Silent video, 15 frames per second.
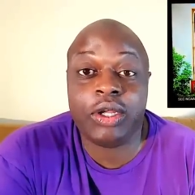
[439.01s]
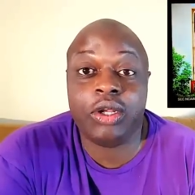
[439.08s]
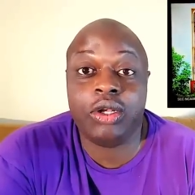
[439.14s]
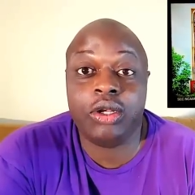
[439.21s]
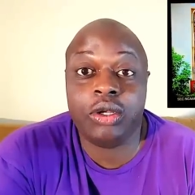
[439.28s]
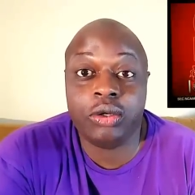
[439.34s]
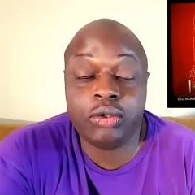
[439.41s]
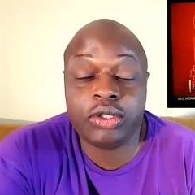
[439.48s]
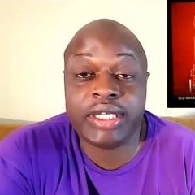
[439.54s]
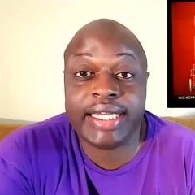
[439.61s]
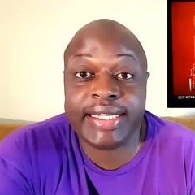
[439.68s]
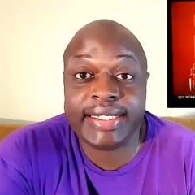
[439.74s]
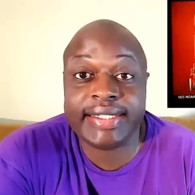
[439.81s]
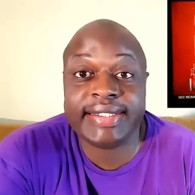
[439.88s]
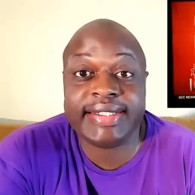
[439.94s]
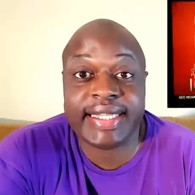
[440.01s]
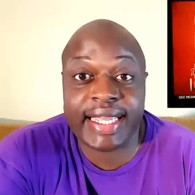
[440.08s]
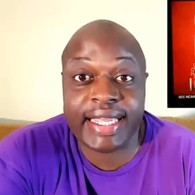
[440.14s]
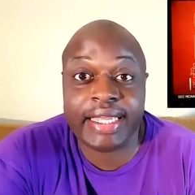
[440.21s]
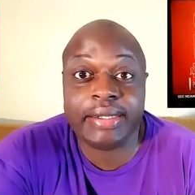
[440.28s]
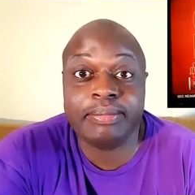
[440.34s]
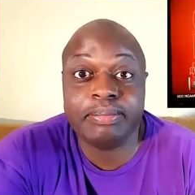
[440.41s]
located
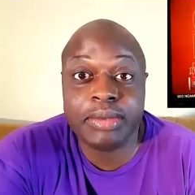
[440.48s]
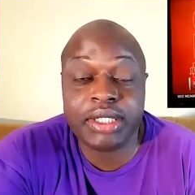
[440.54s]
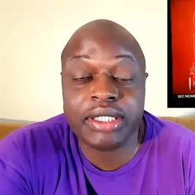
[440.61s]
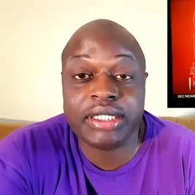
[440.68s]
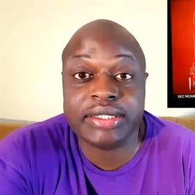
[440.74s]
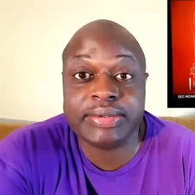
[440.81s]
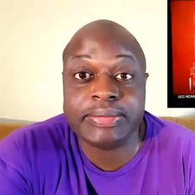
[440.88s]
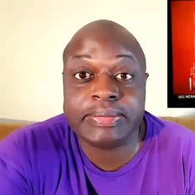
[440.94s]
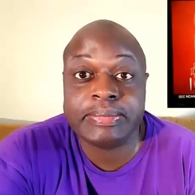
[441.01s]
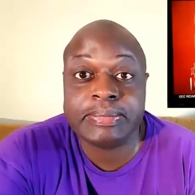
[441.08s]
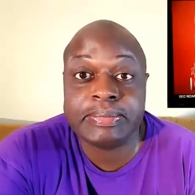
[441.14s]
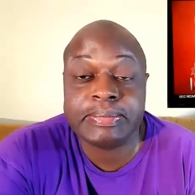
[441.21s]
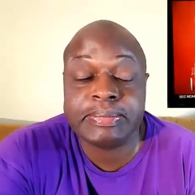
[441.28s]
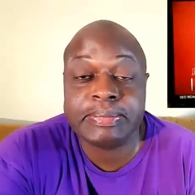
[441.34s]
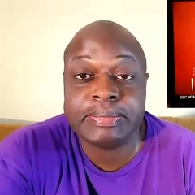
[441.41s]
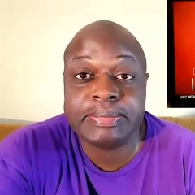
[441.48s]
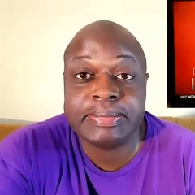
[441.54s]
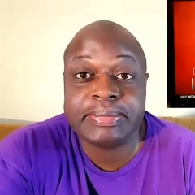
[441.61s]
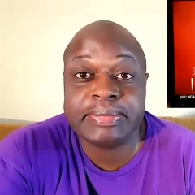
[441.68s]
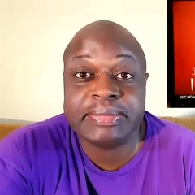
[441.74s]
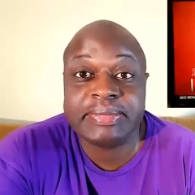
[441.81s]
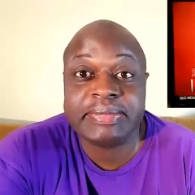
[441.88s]
Dan Mullen.
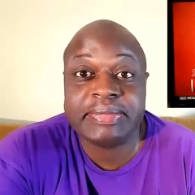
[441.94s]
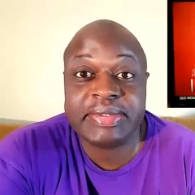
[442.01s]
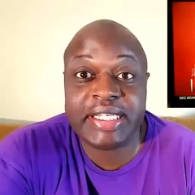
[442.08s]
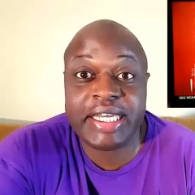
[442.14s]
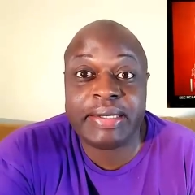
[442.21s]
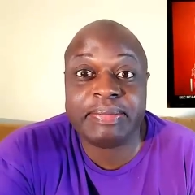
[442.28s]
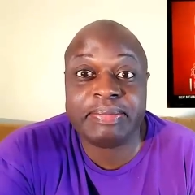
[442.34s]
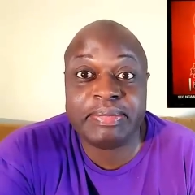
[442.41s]
Yeah,